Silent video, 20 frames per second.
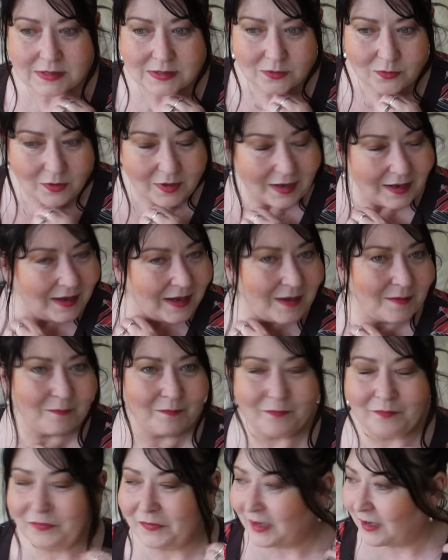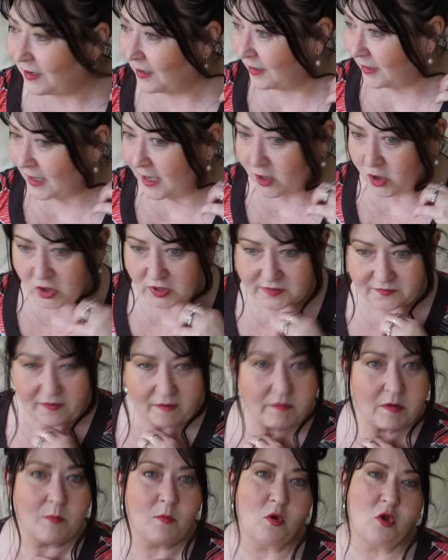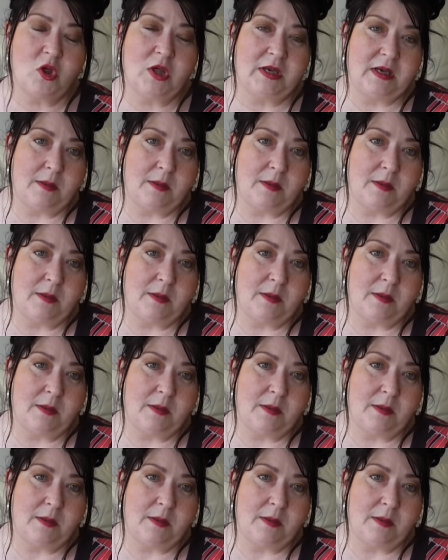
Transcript: So um, yeah, she's very much